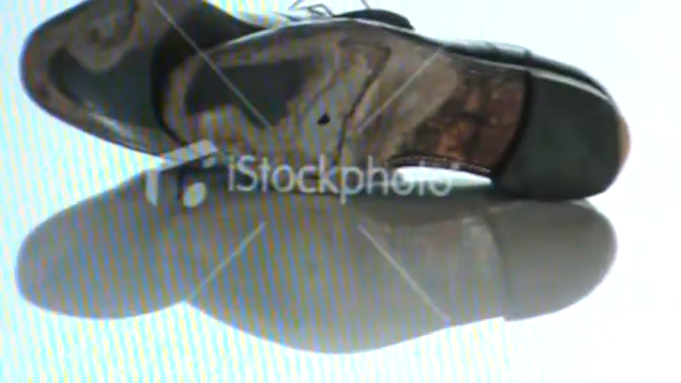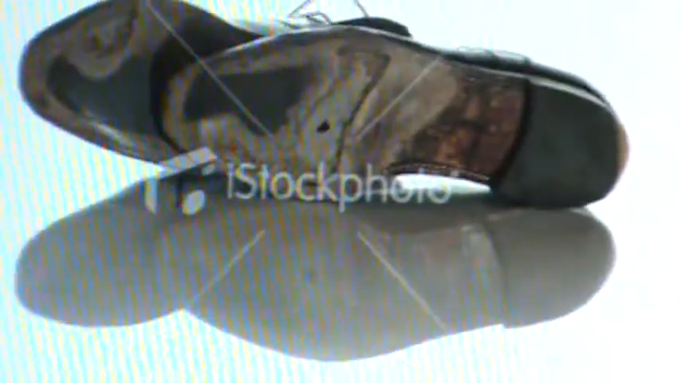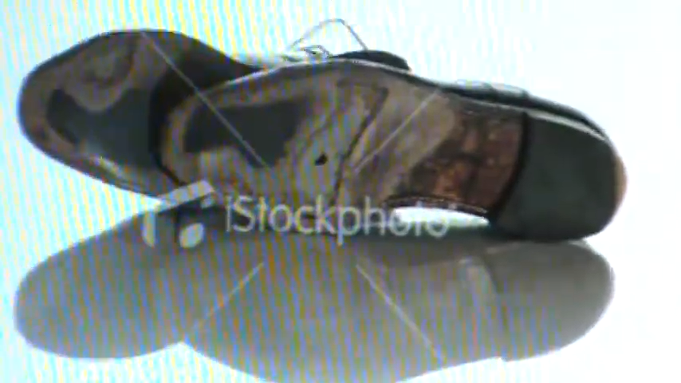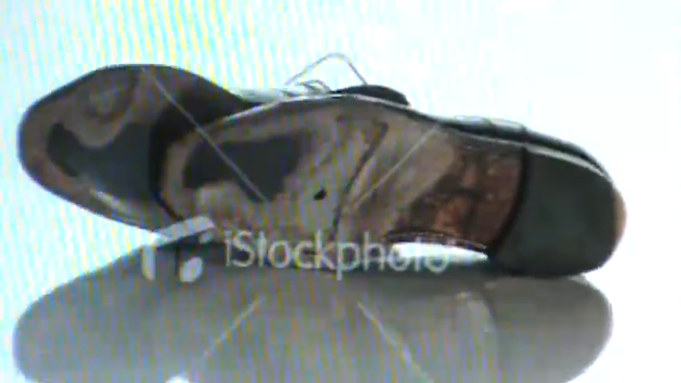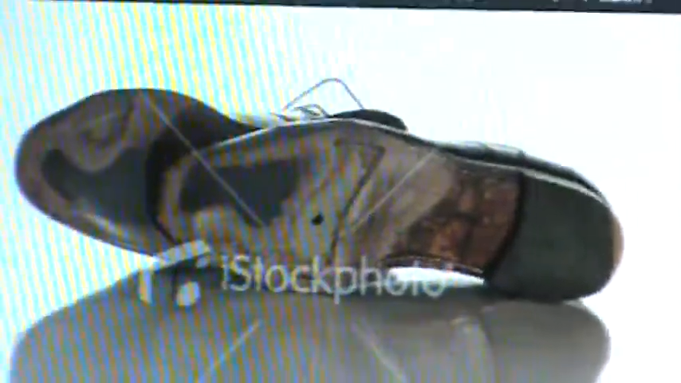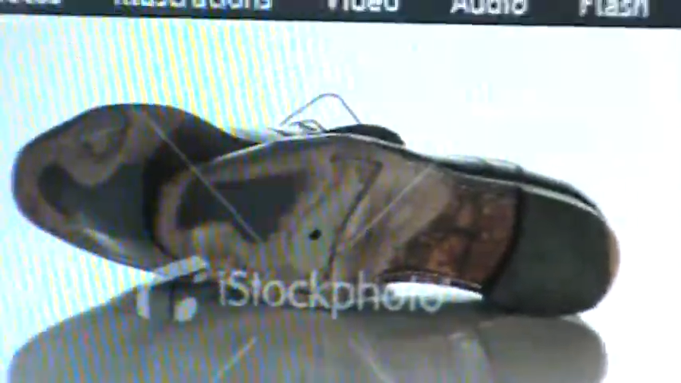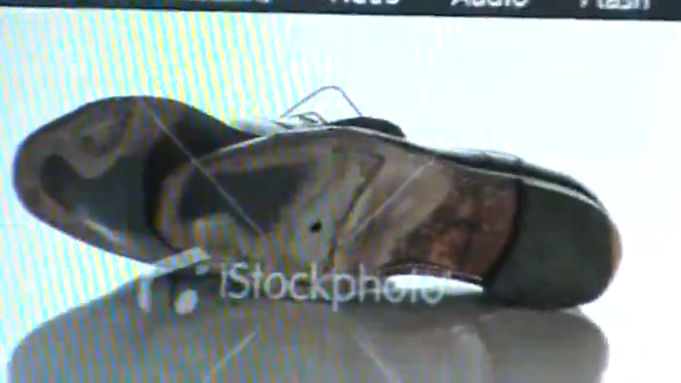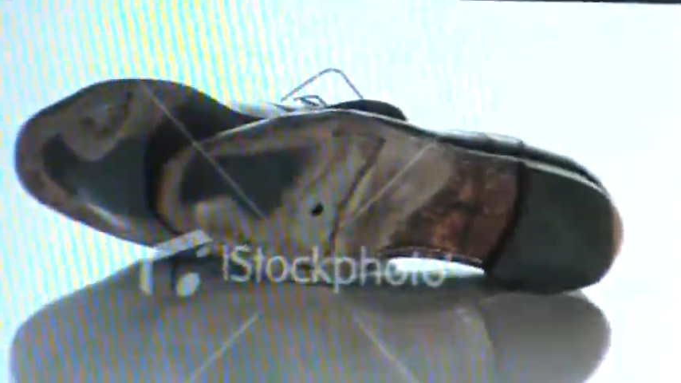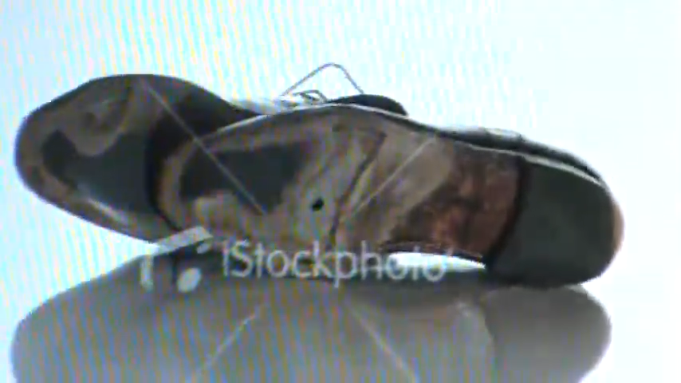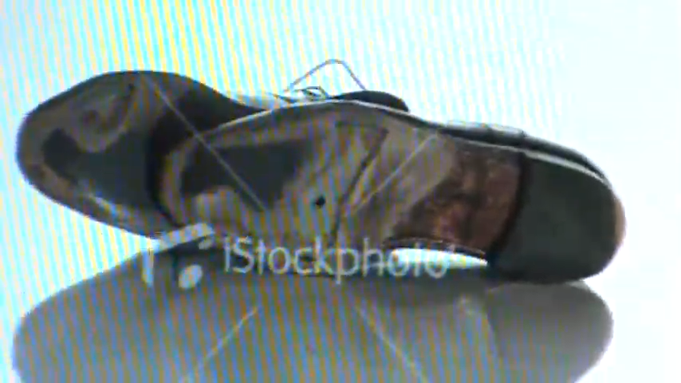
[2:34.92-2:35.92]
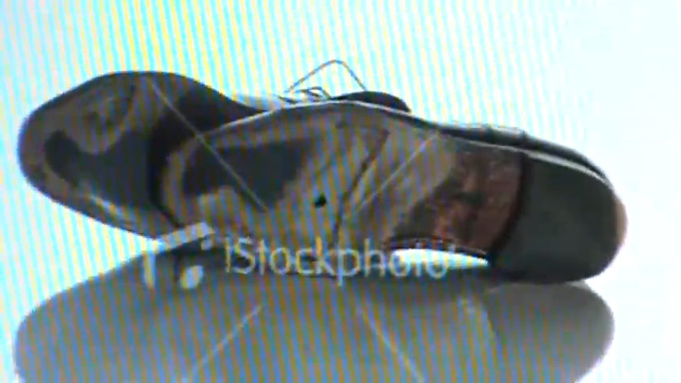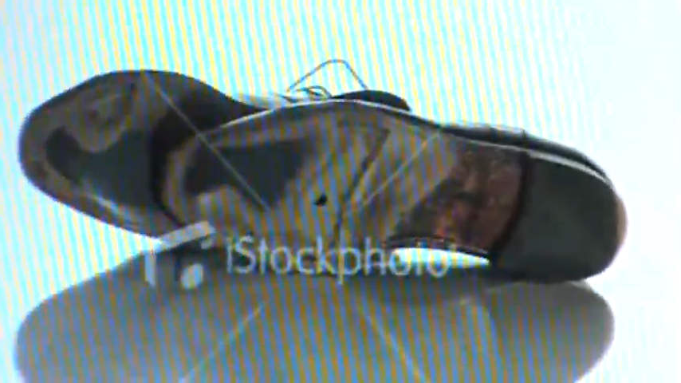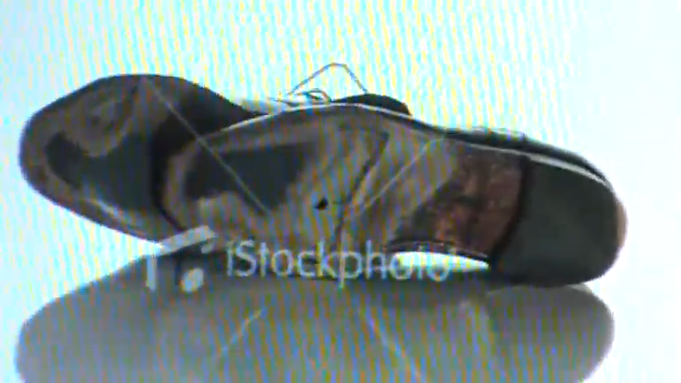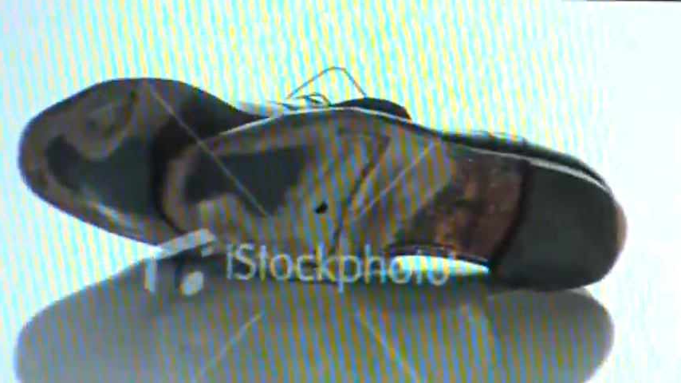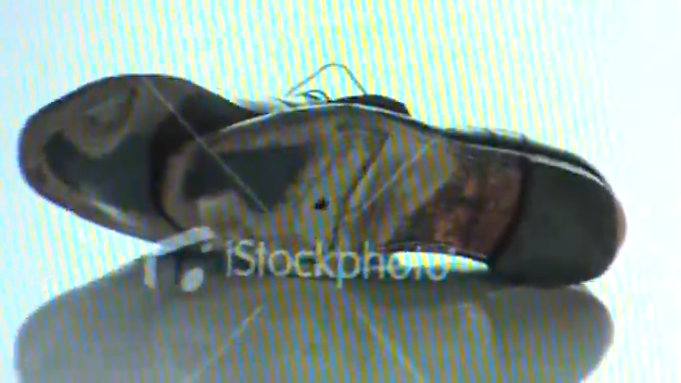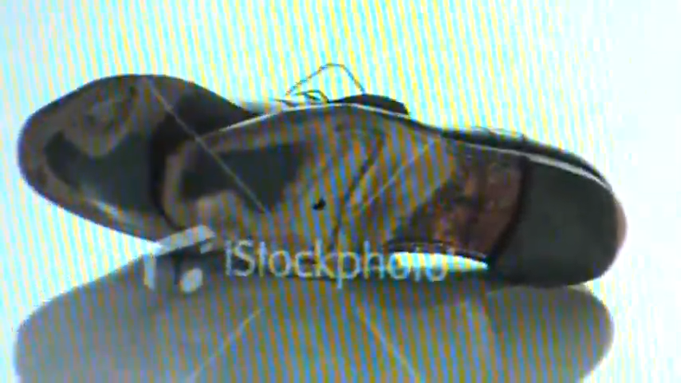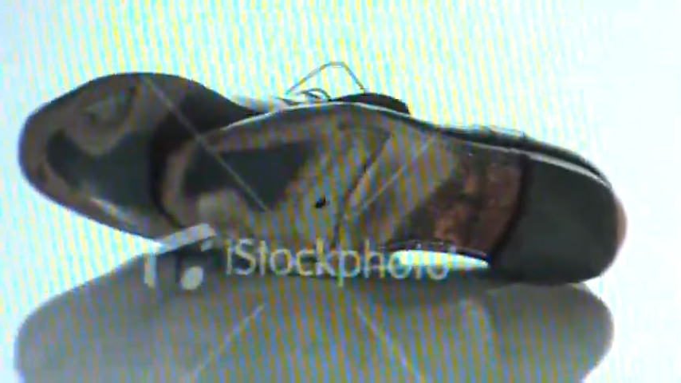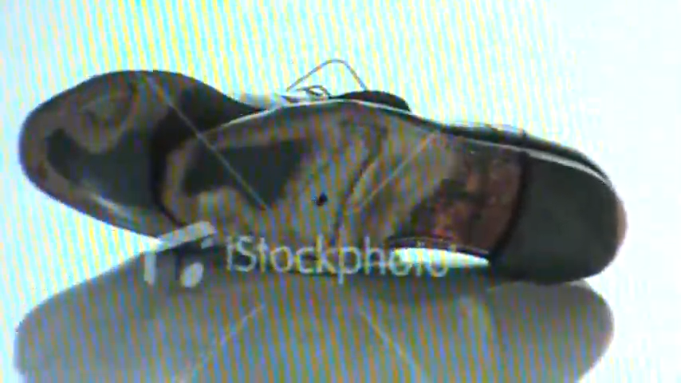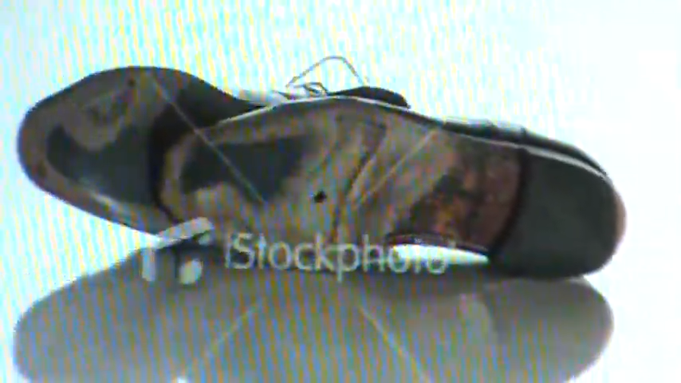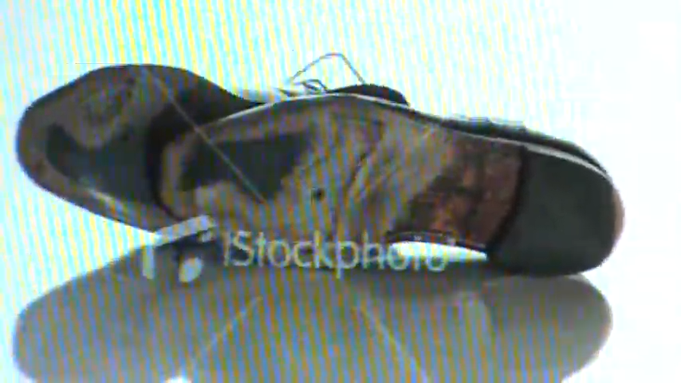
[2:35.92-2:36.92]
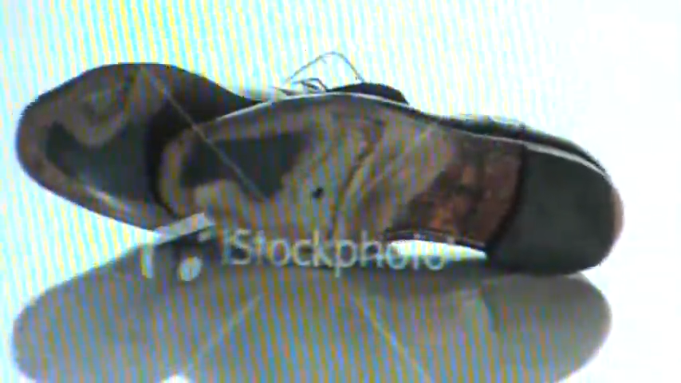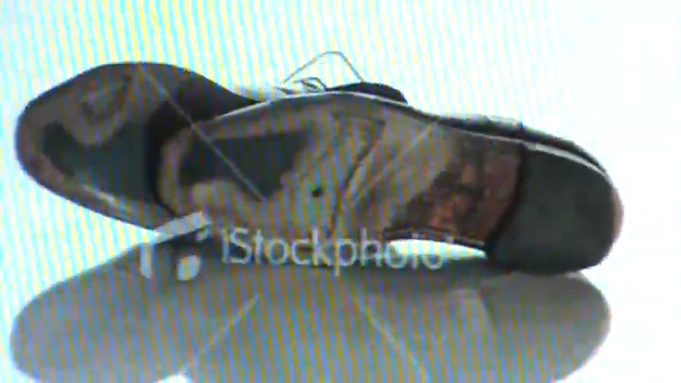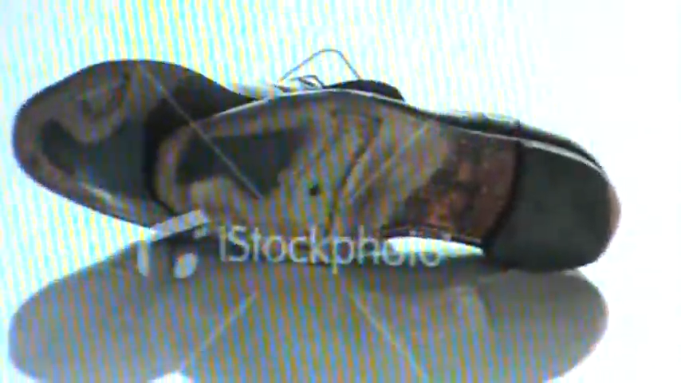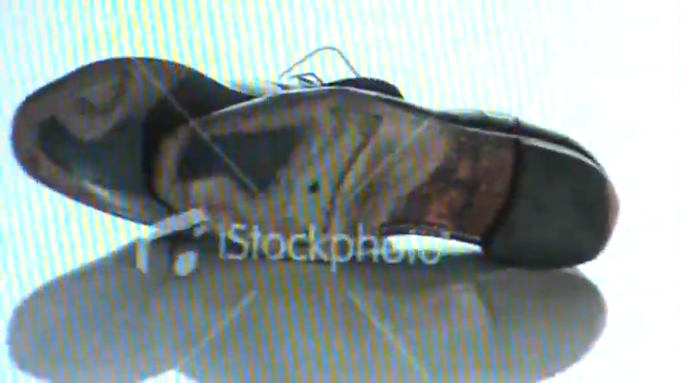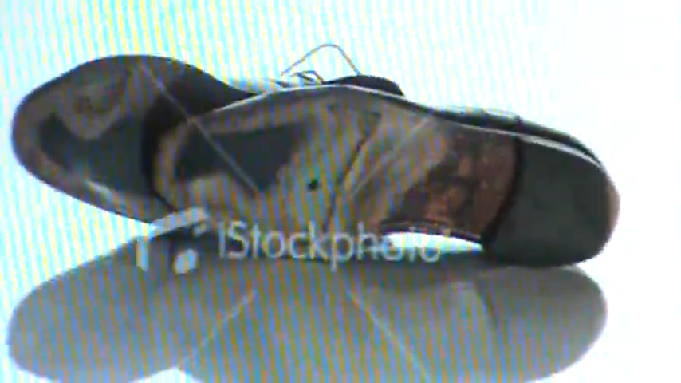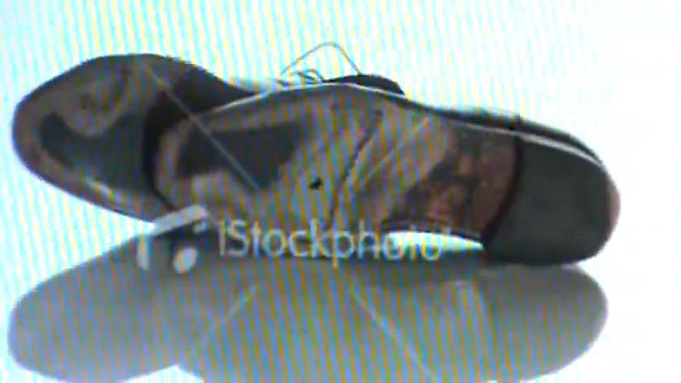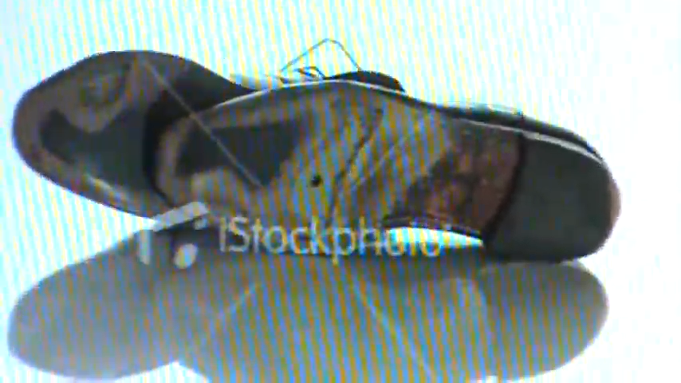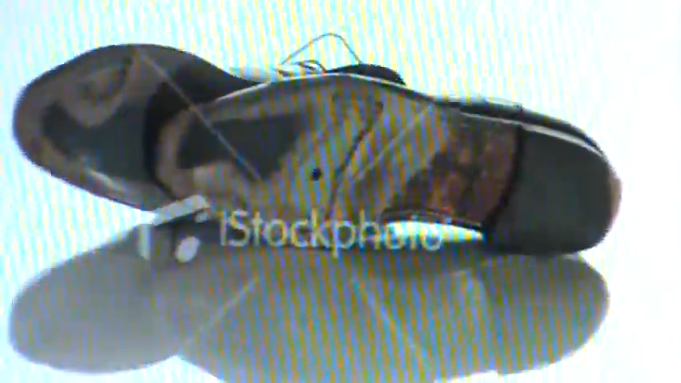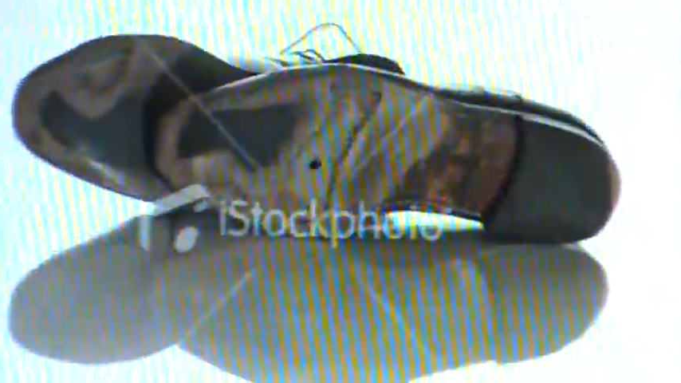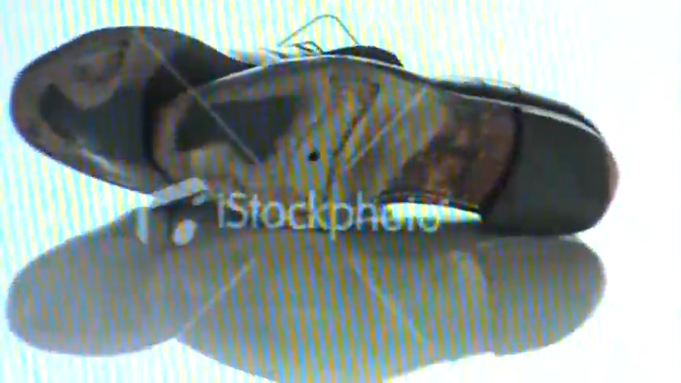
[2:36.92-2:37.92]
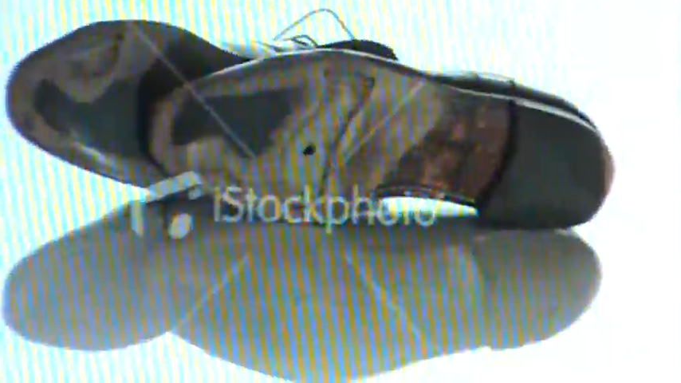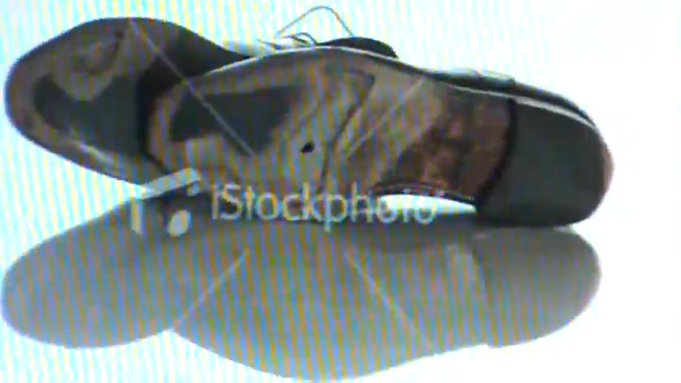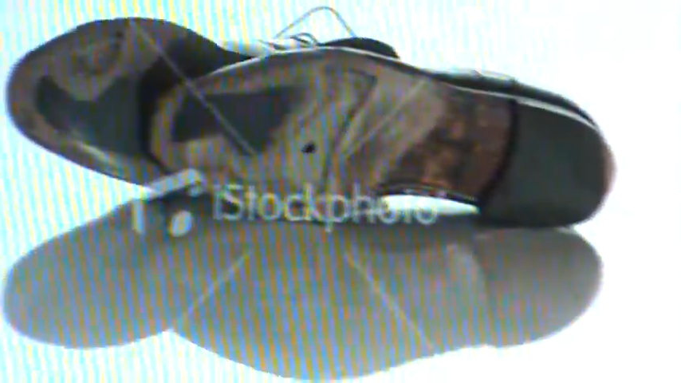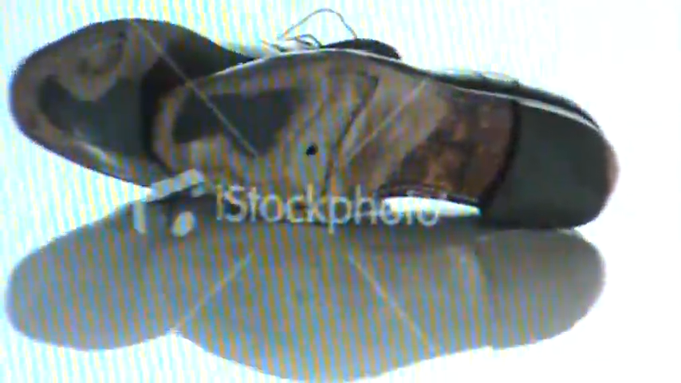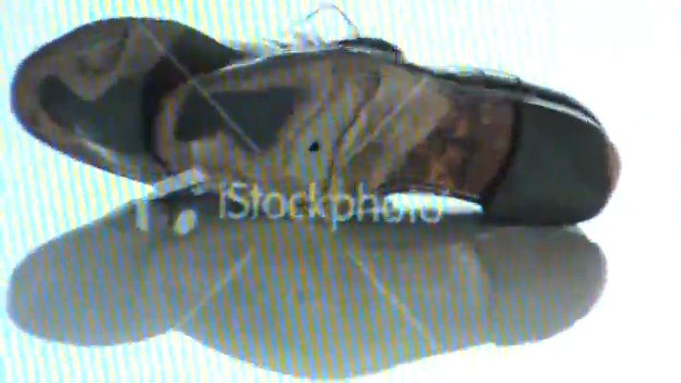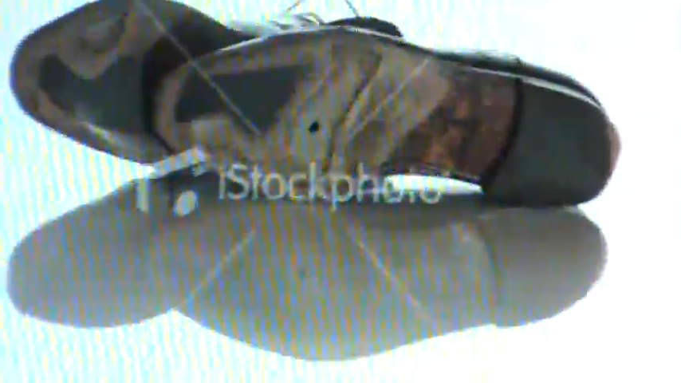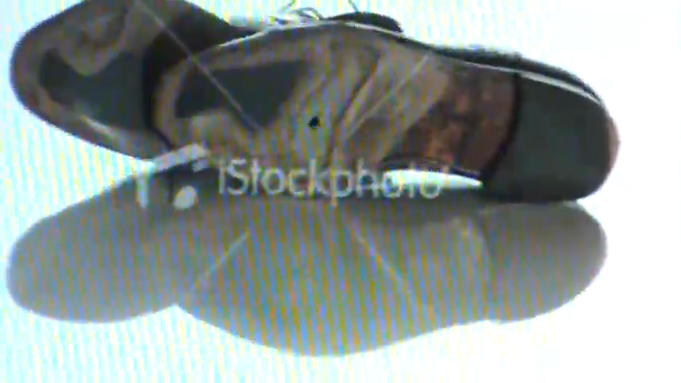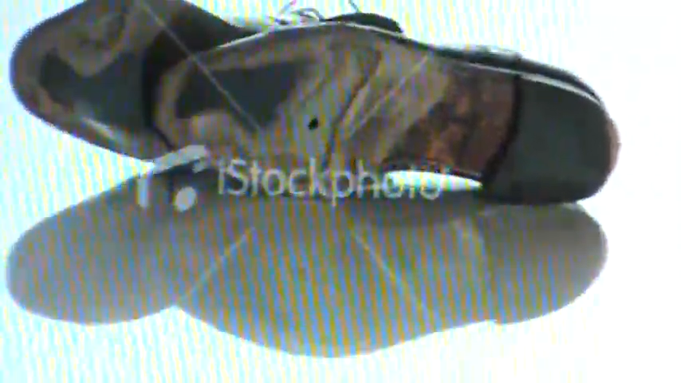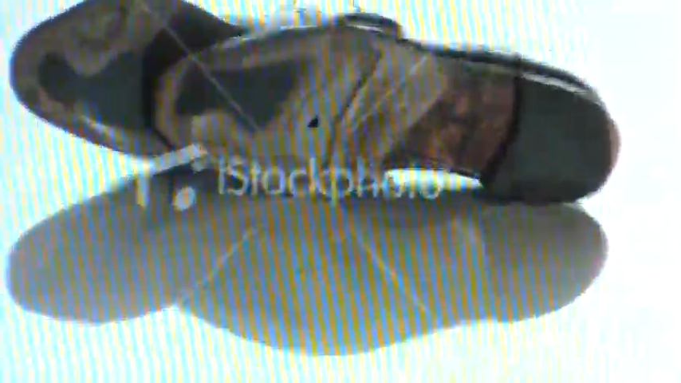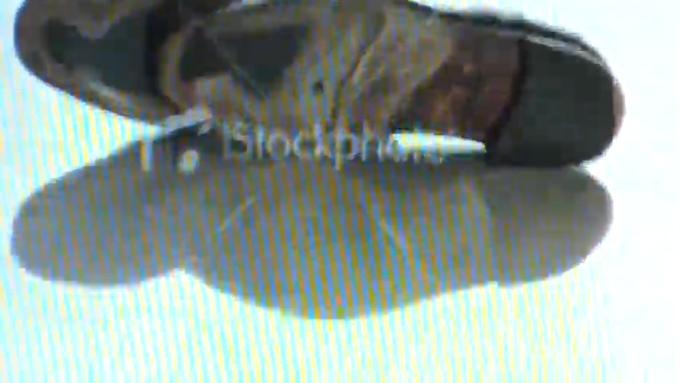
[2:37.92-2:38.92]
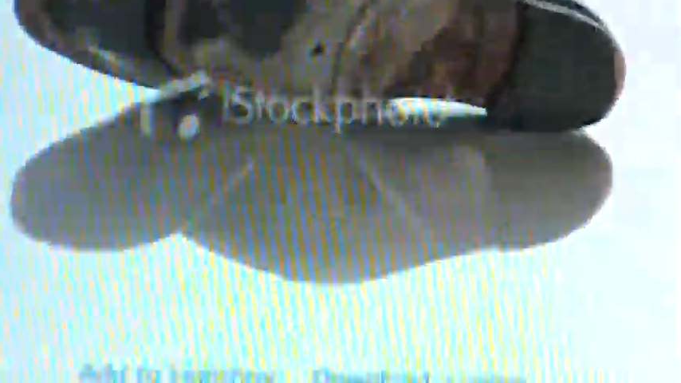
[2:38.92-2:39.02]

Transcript: [unreadable: no face in view]